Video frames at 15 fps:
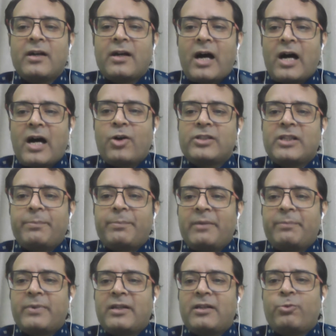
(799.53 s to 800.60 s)
how the
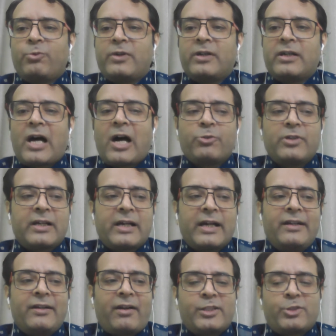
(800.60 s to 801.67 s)
people were, how the
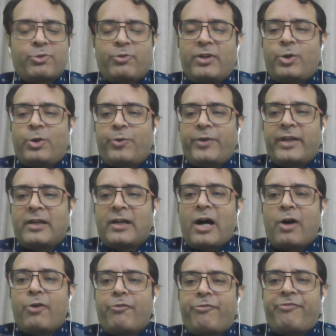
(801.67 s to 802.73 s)
countries were doing,
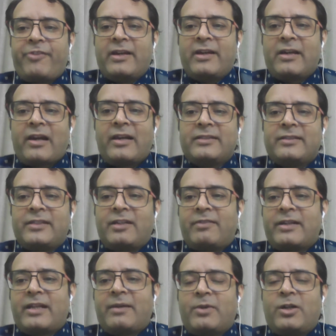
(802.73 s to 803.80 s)
how fairly they
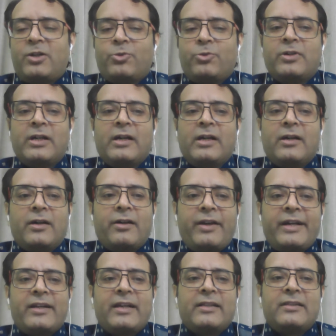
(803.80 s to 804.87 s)
were able to
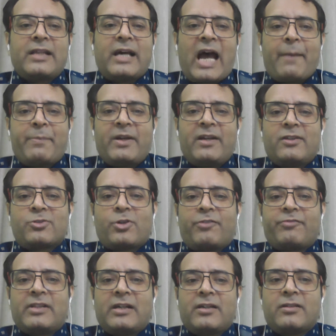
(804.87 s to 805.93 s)
retain the happiness
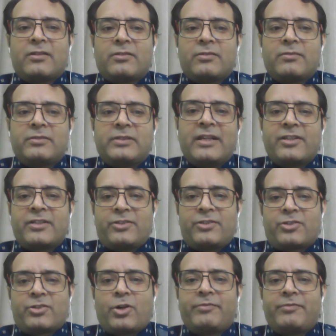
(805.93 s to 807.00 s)
of the
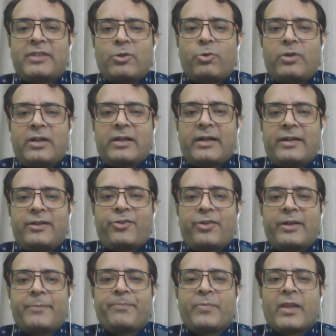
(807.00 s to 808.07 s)
citizens of their own
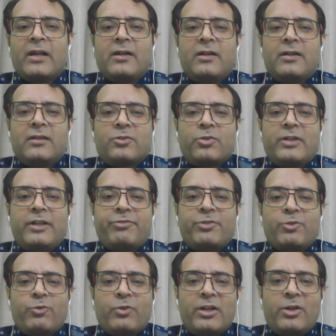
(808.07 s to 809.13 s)
country. So if
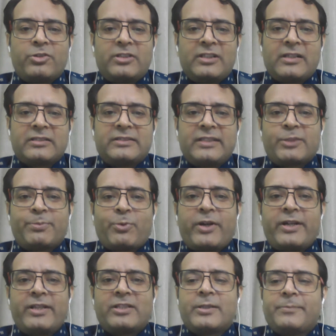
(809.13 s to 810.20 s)
you want to see the 6
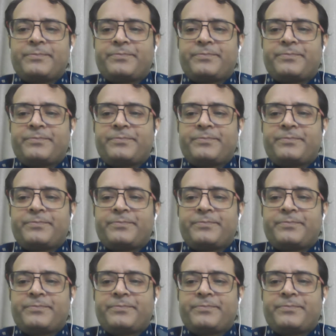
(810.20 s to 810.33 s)
points,